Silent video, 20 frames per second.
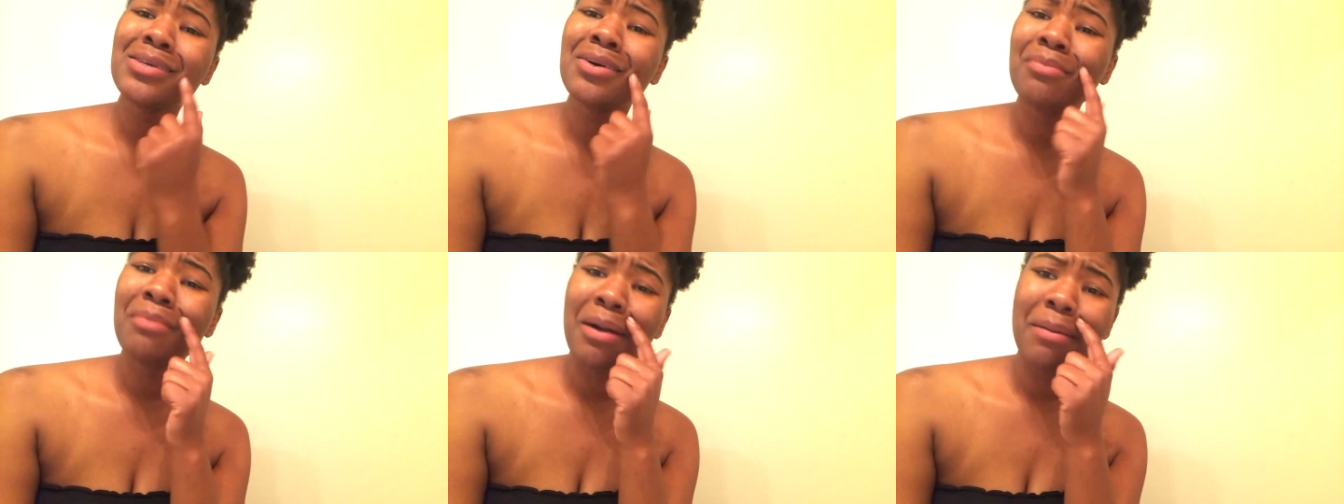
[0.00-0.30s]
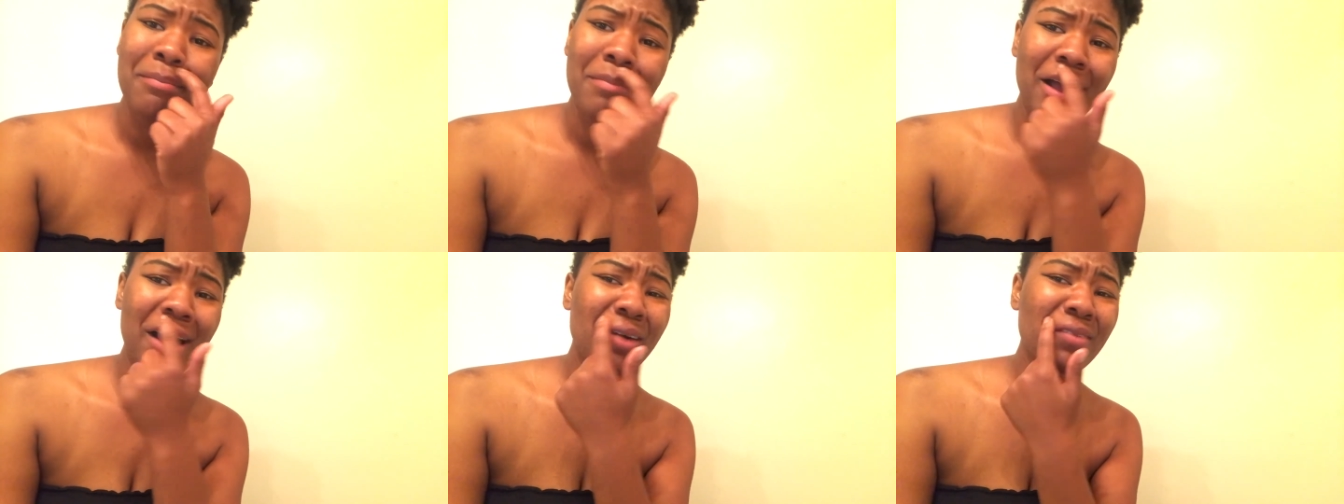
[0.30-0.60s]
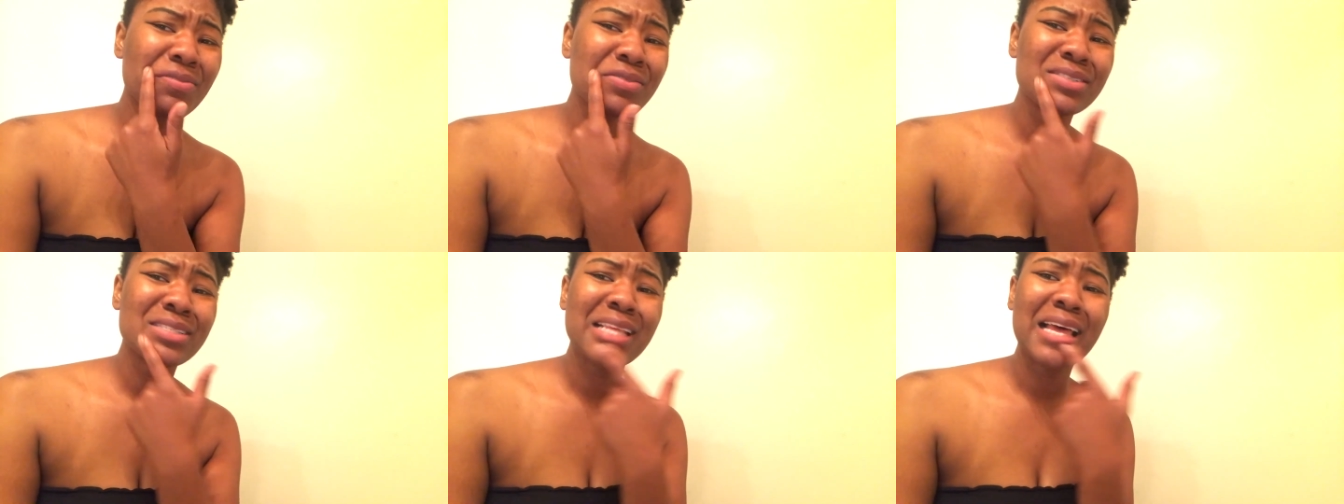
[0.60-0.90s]
Also, my
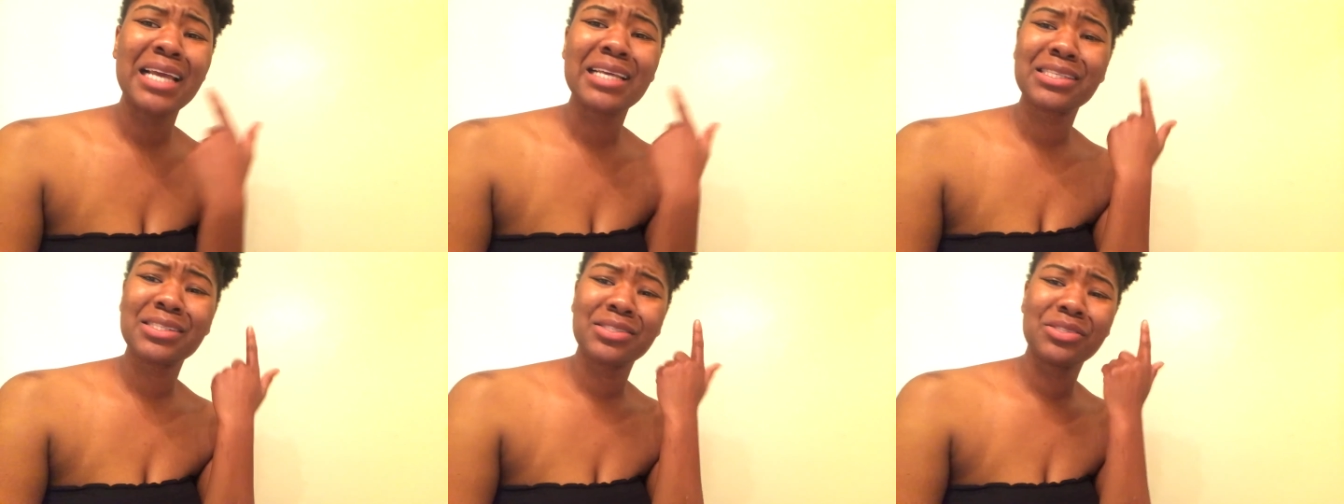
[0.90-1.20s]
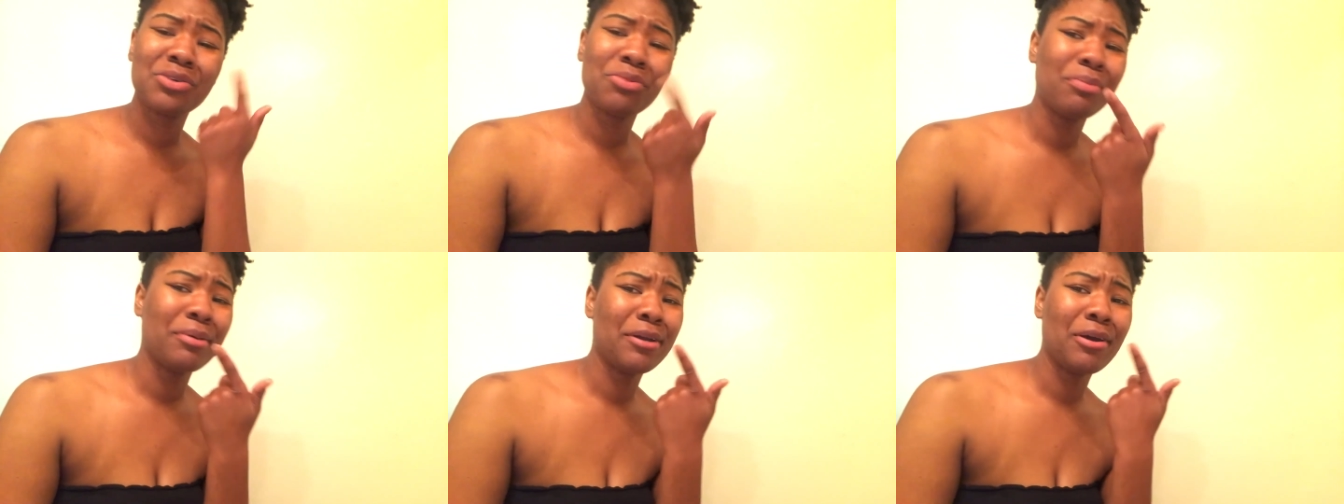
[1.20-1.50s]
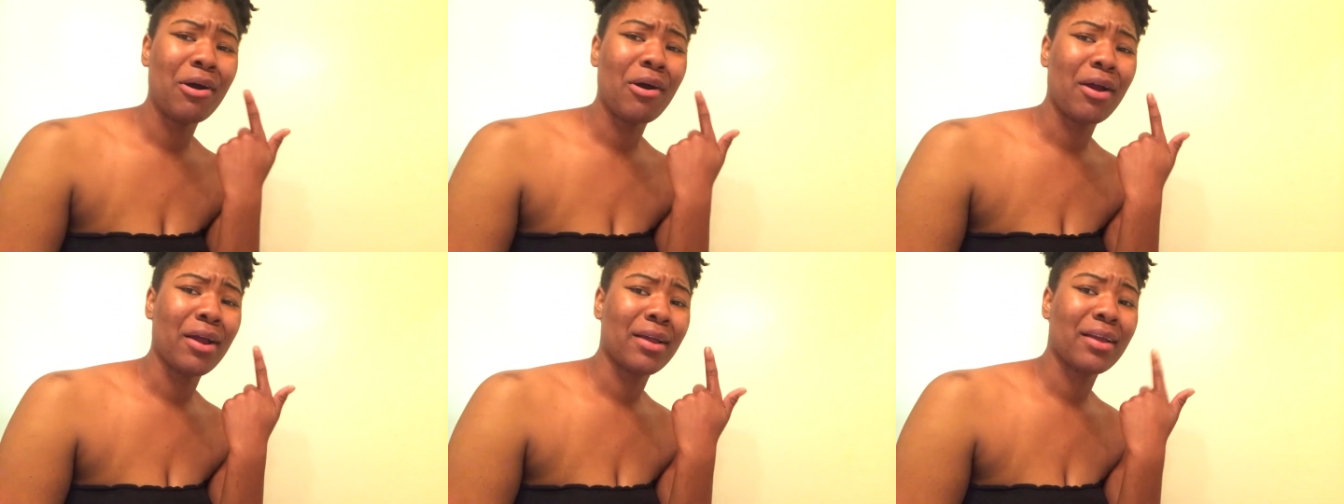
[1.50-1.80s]
mouth was like
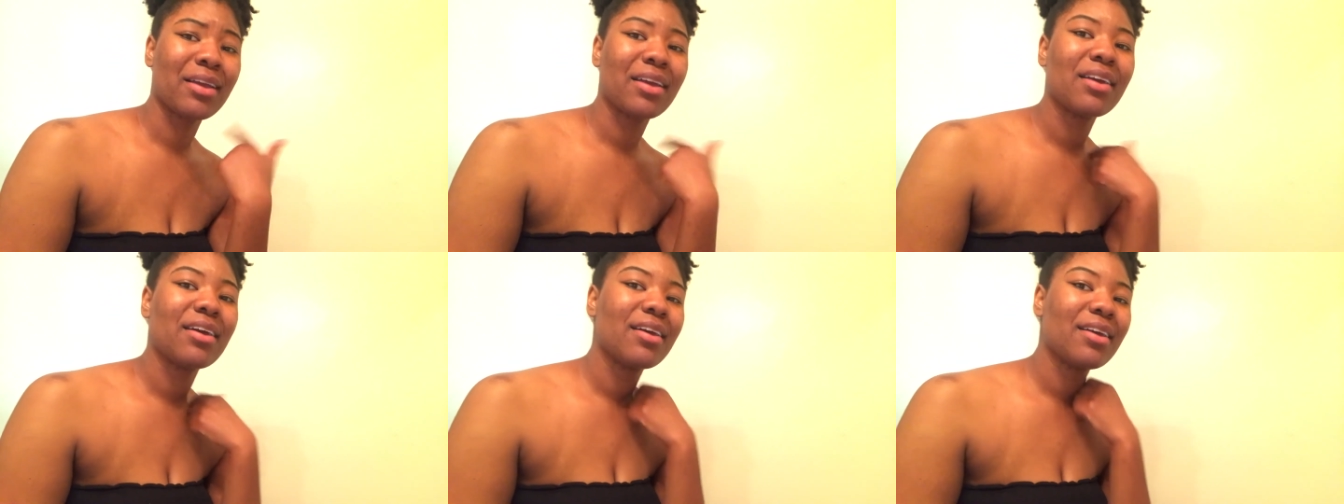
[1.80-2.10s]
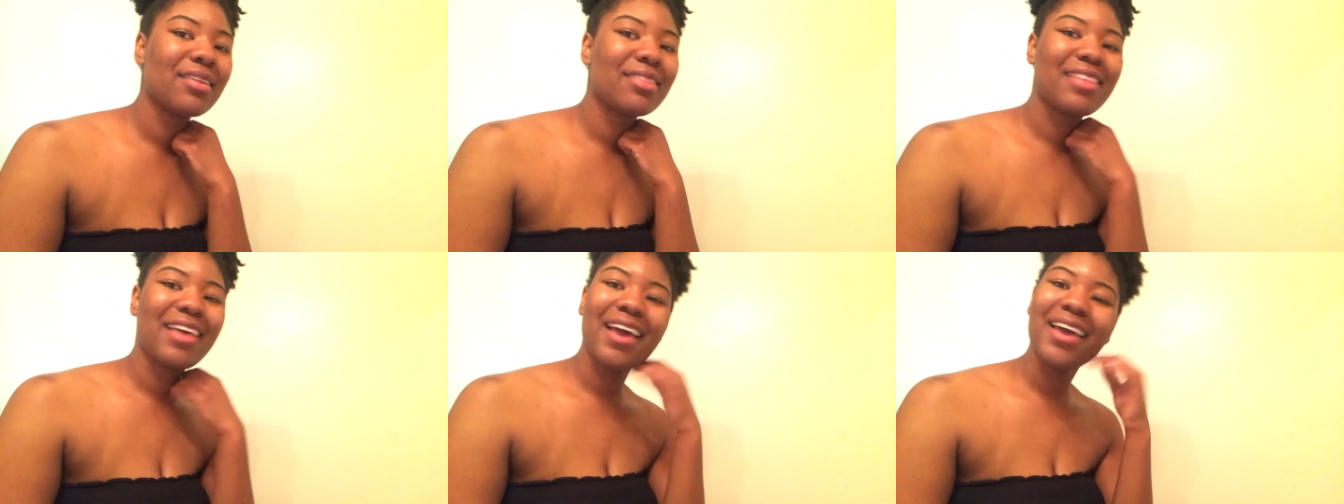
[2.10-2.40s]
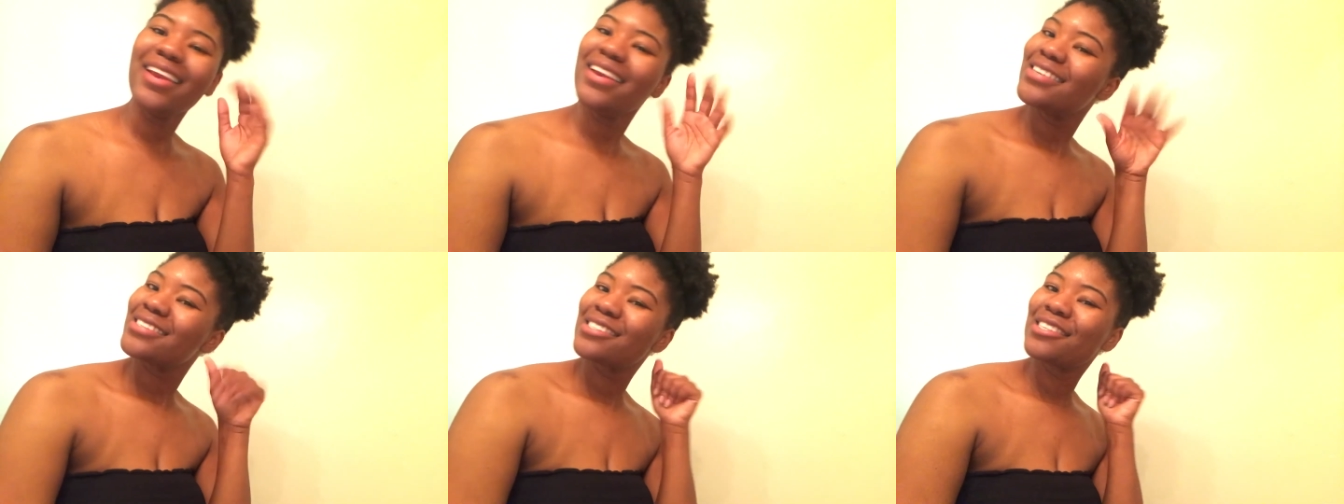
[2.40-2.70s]
super dark.
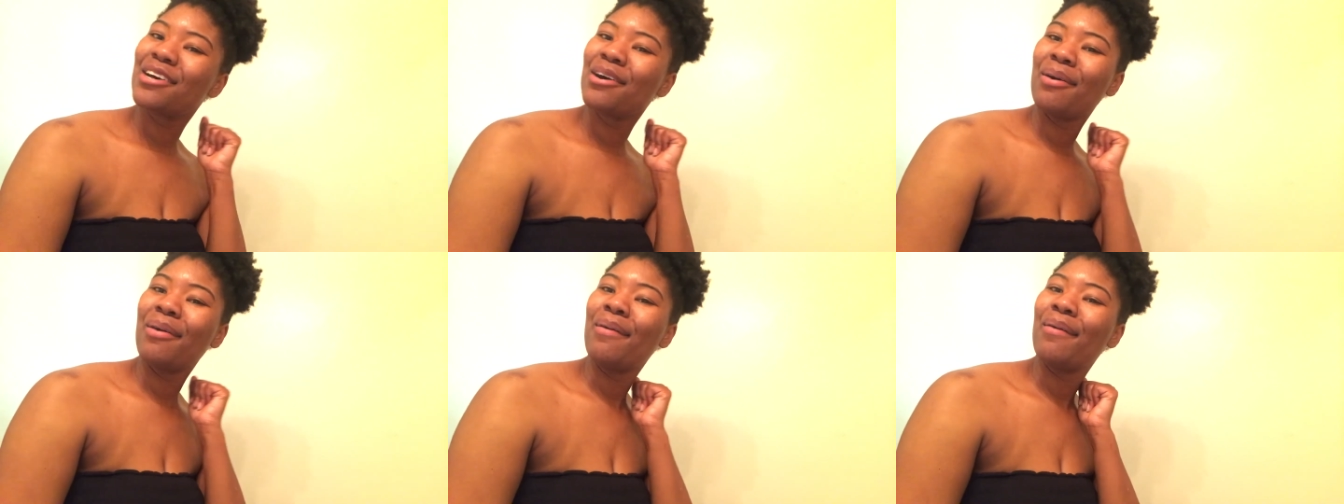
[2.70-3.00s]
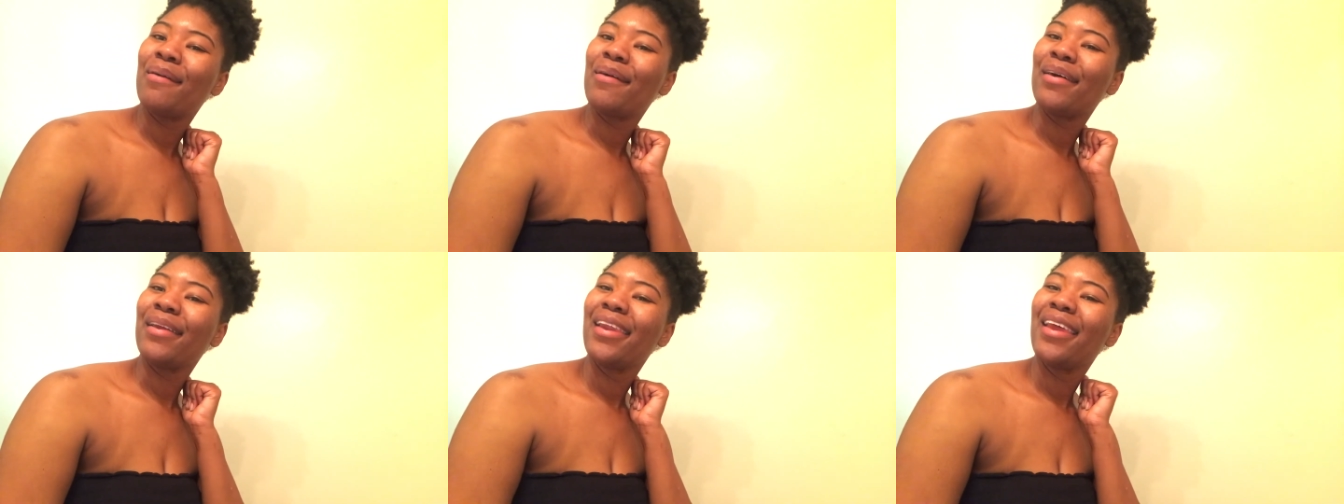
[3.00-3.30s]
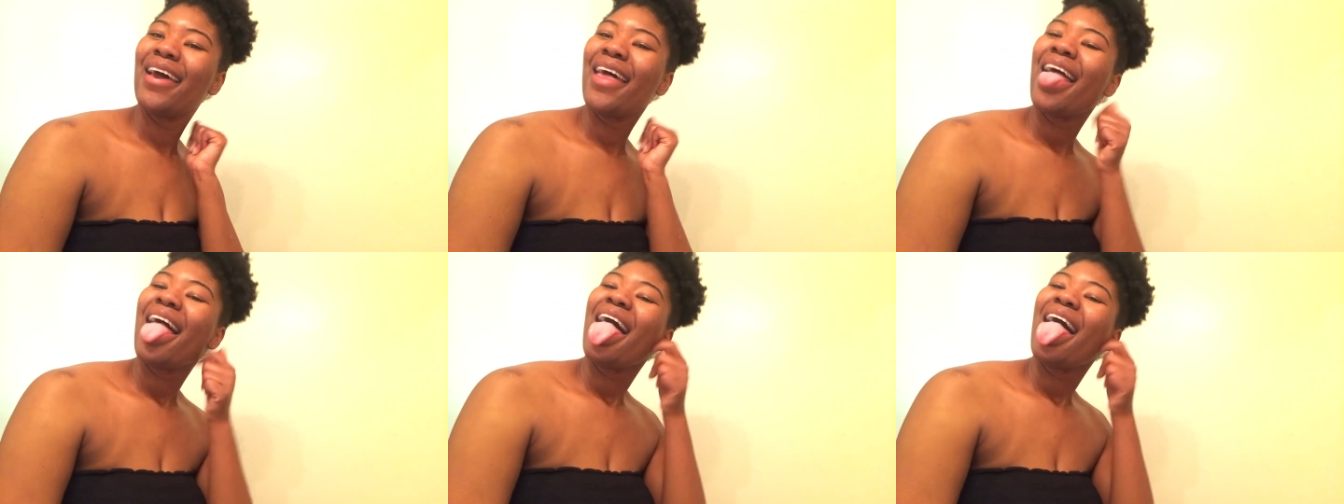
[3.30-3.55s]
That is gone.